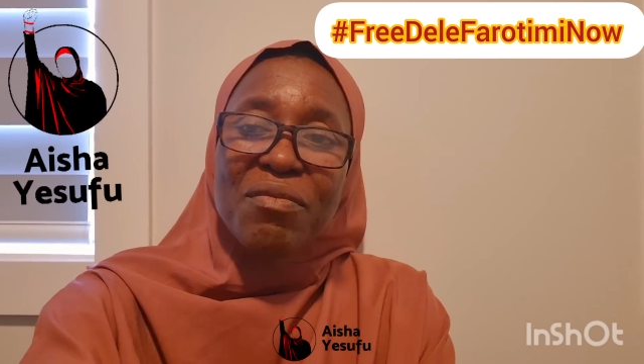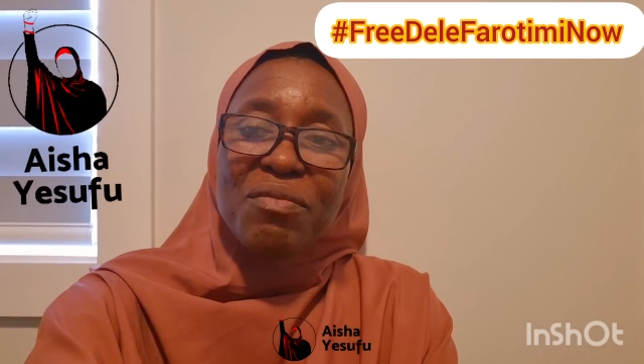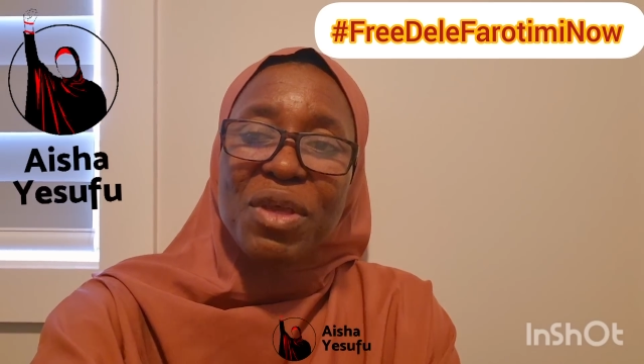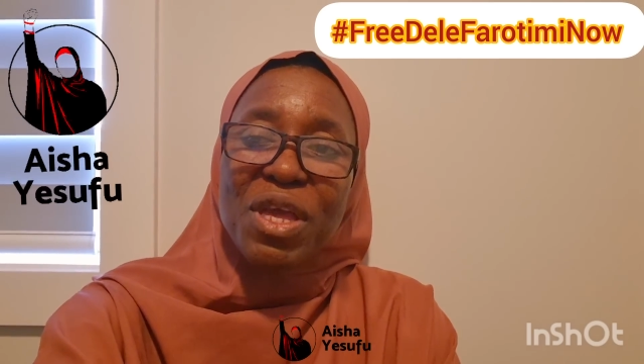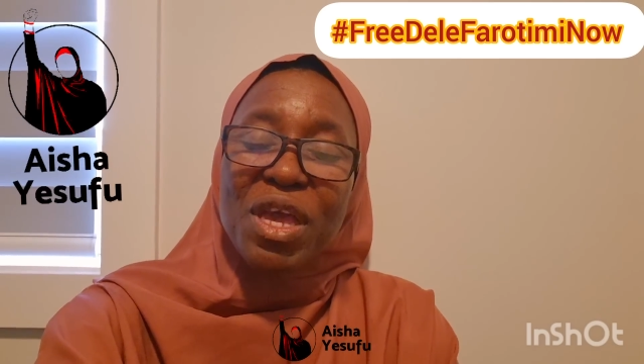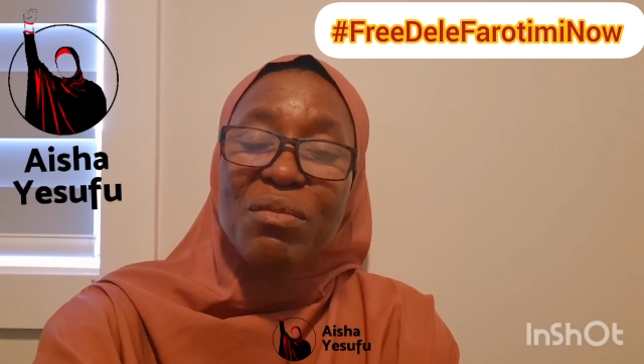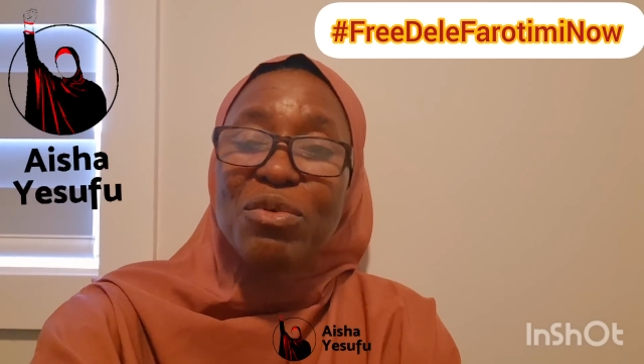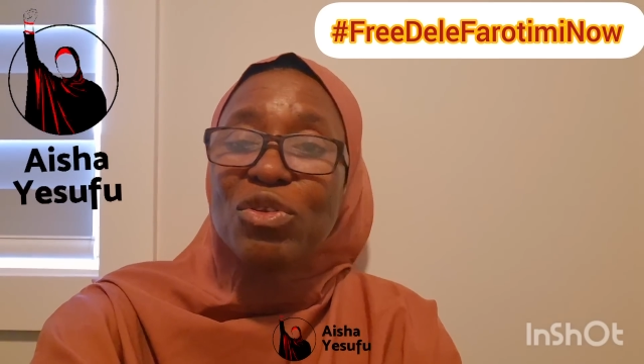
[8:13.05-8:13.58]

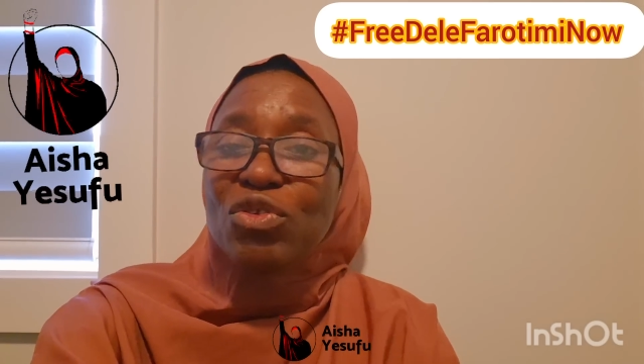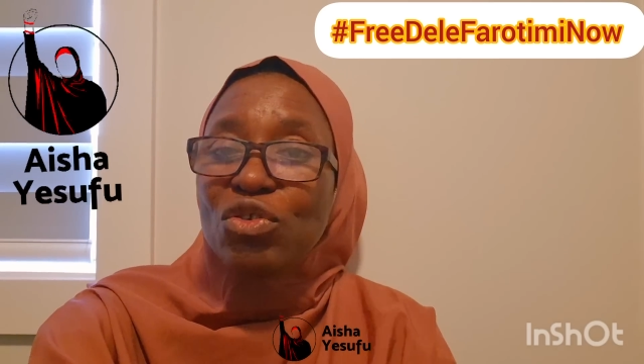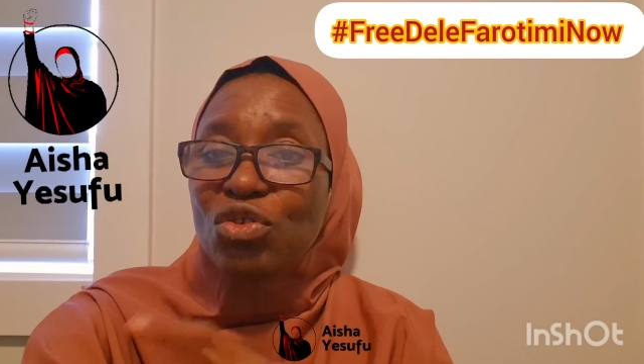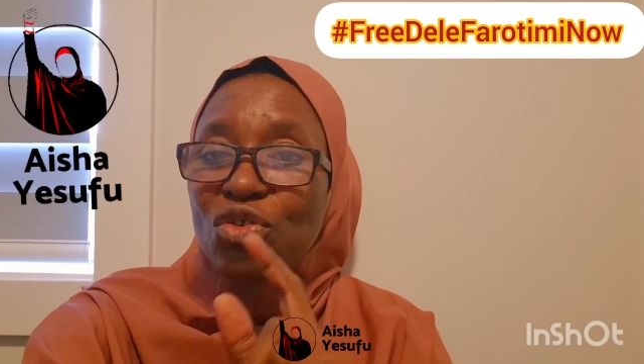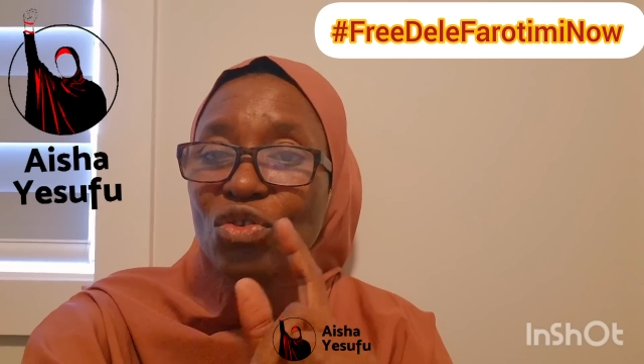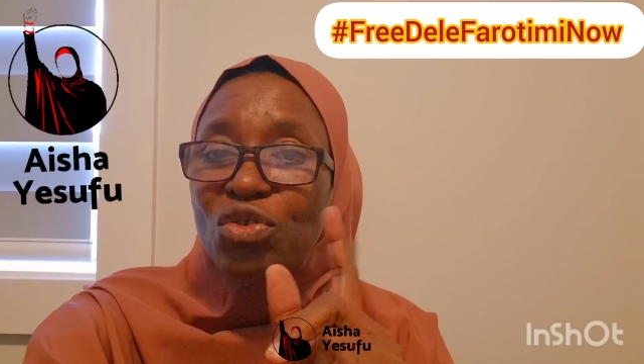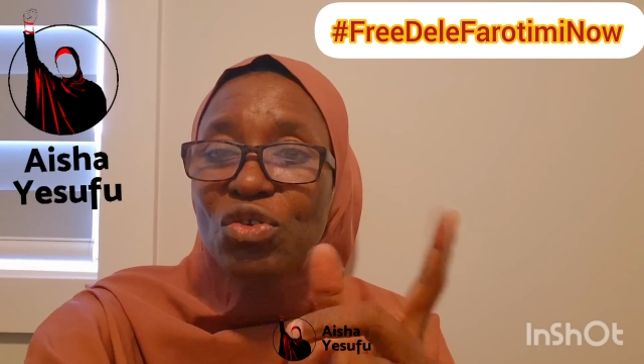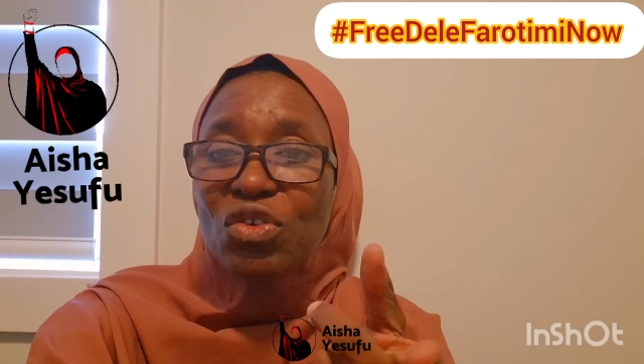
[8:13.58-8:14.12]
be able to
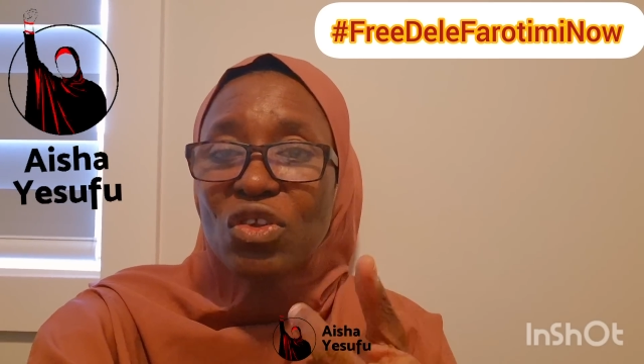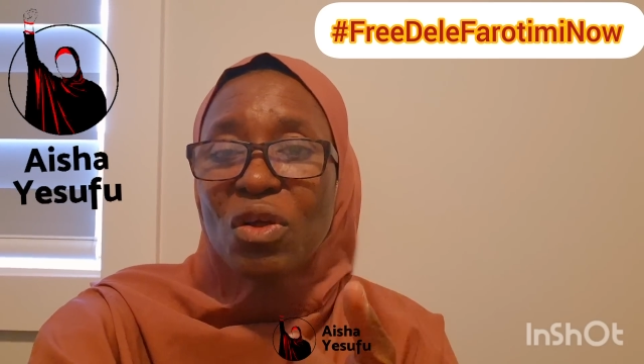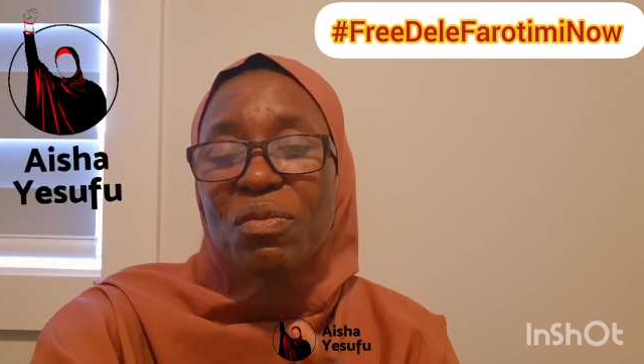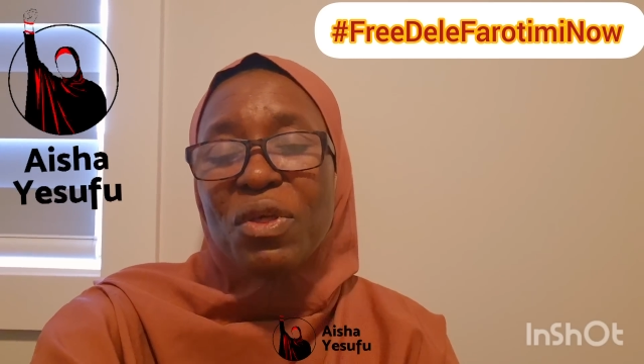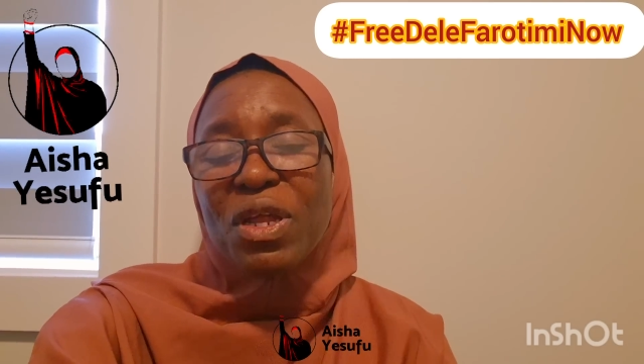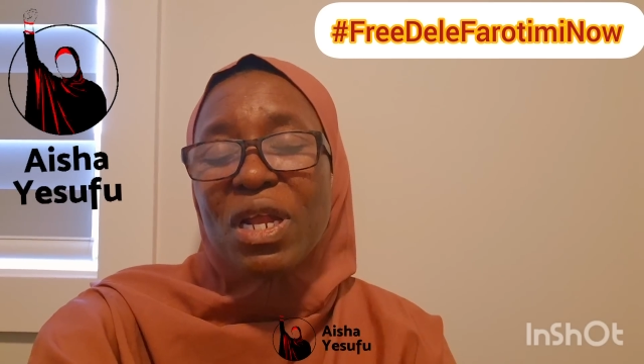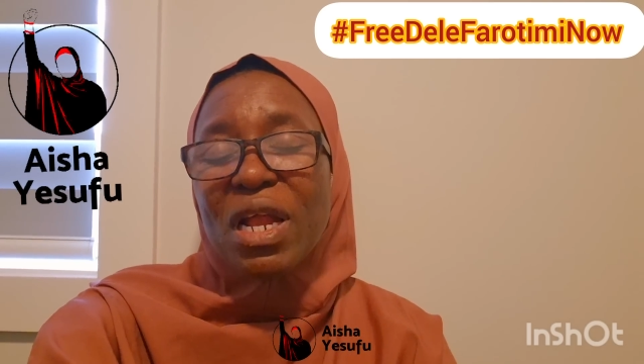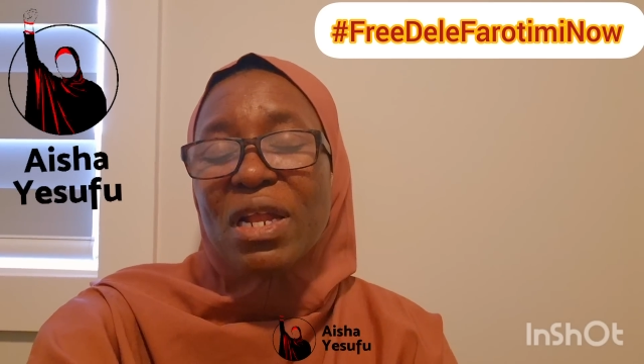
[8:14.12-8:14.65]
do
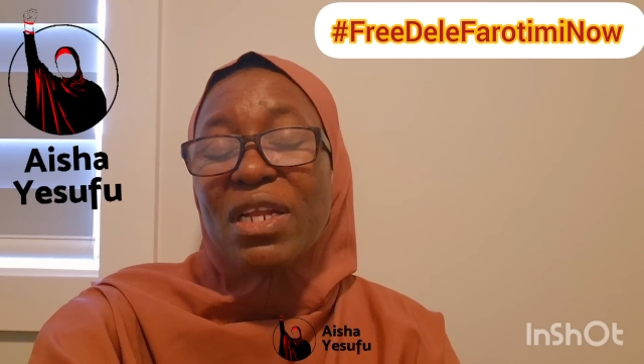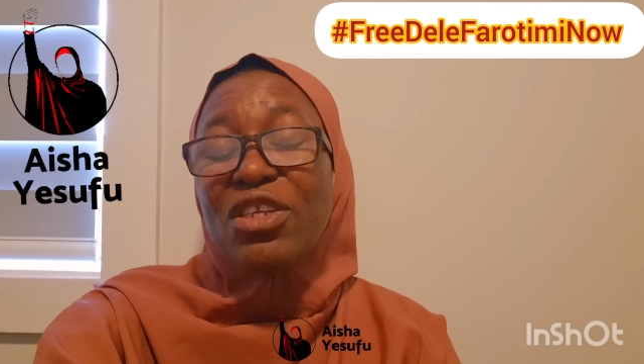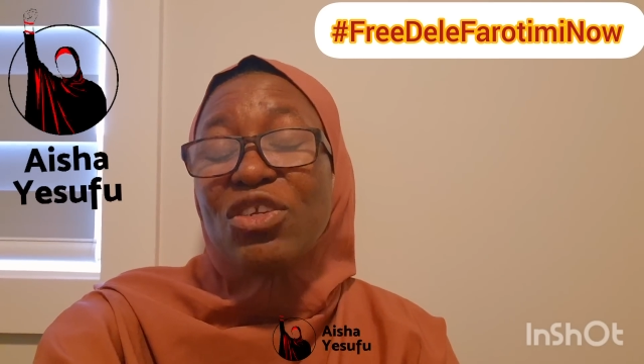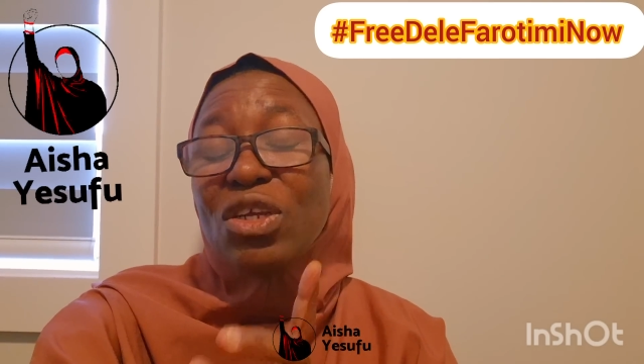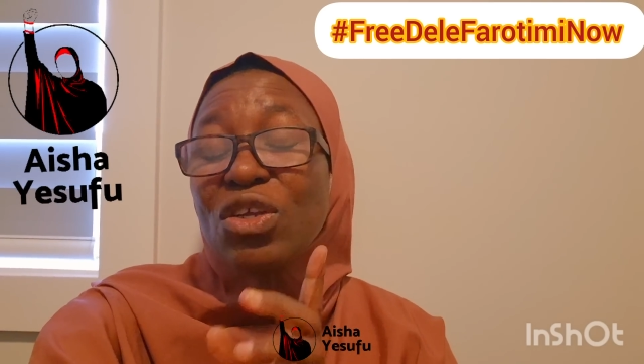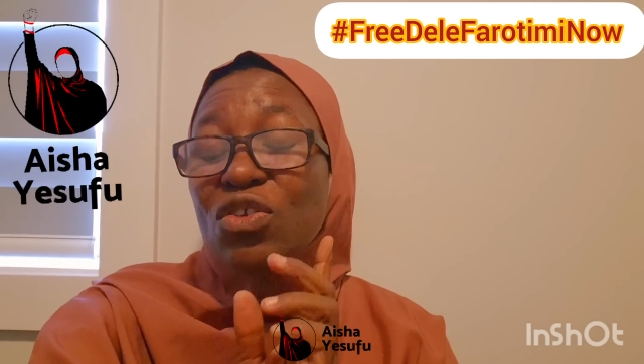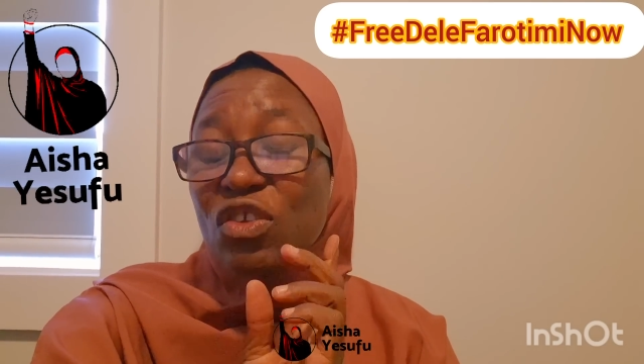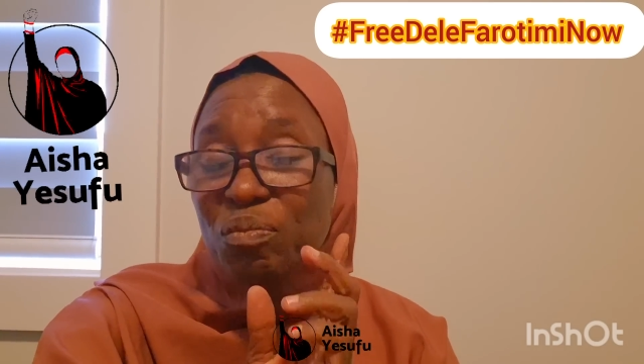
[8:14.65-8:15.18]
something and
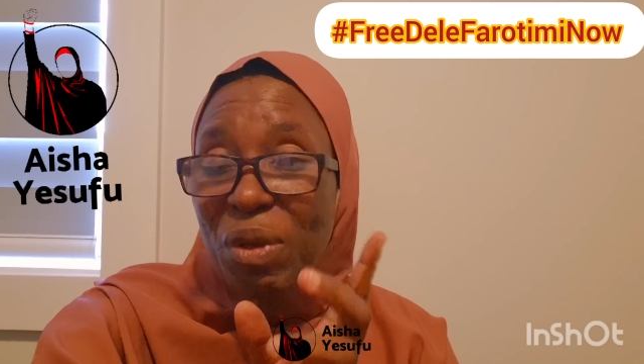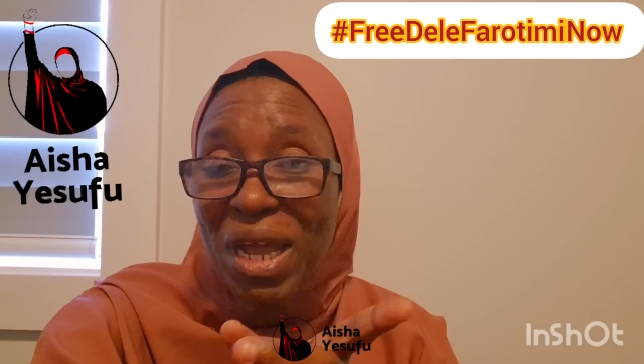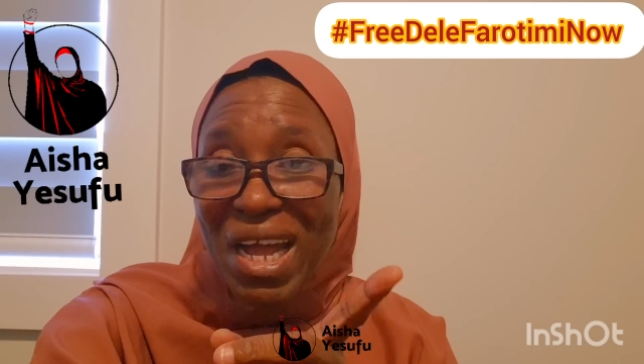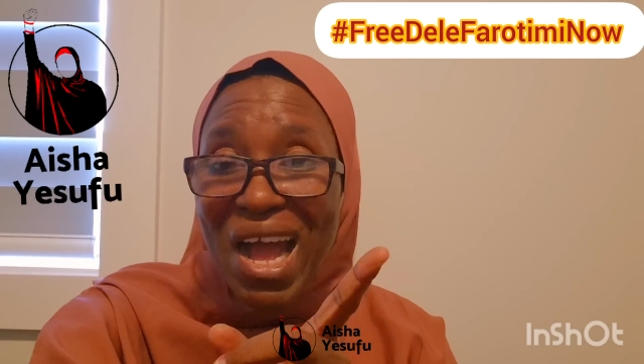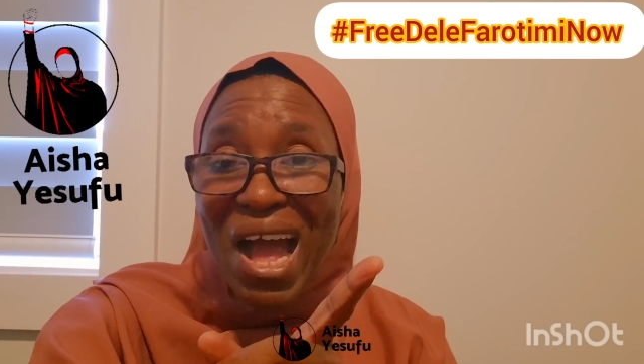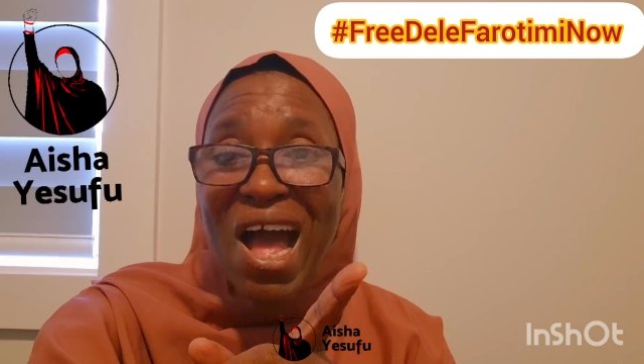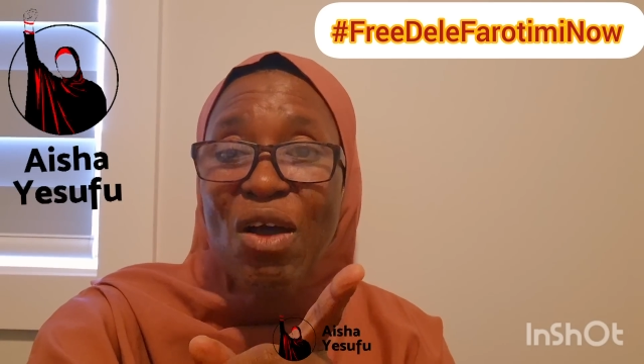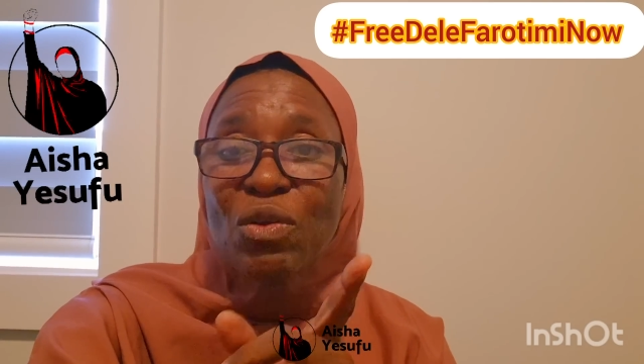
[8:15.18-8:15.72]
ensure you
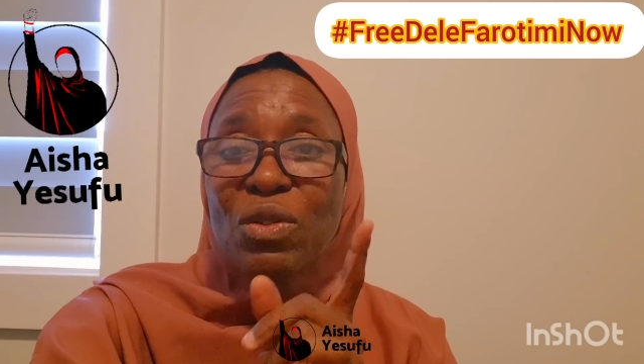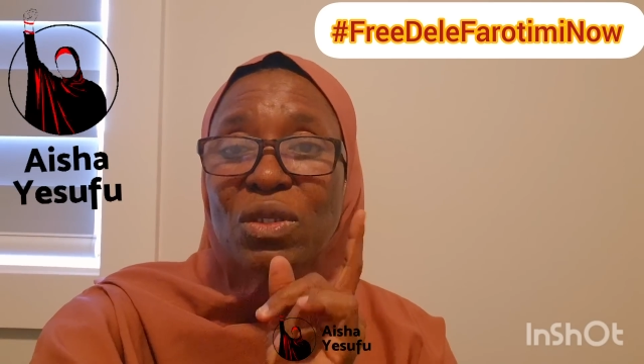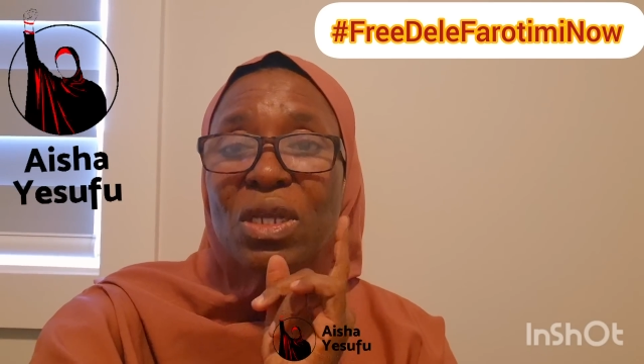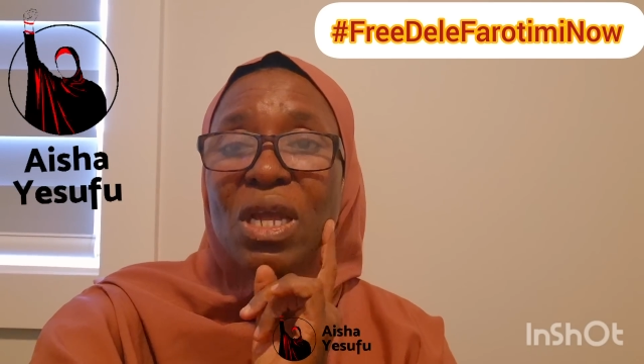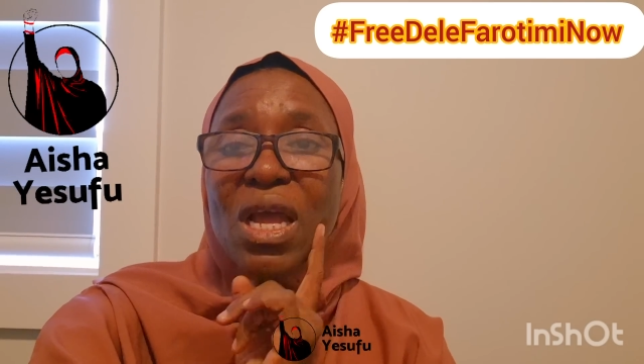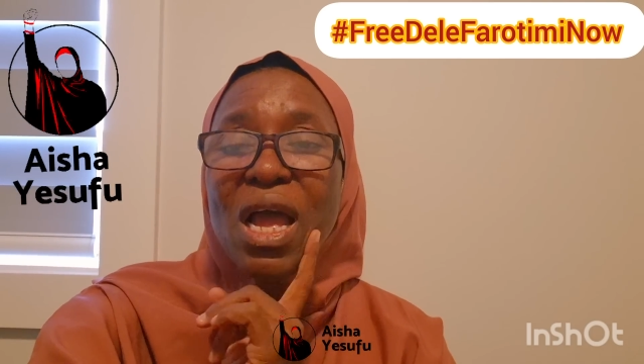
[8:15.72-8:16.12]
speak out